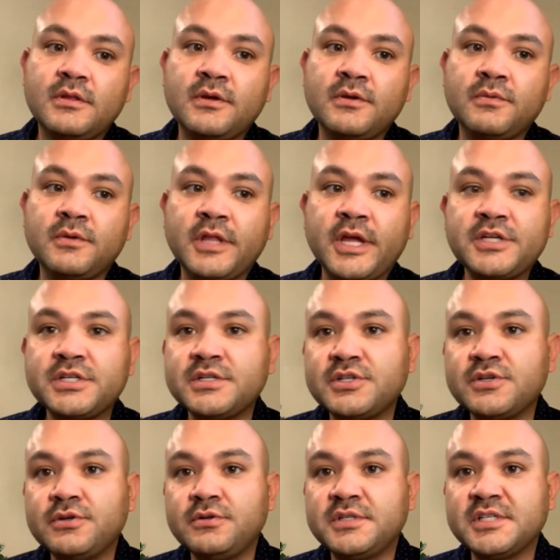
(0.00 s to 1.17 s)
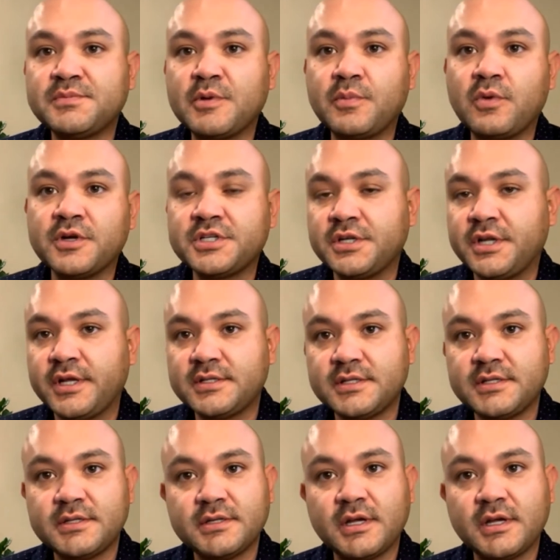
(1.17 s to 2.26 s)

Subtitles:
relation to disproportionate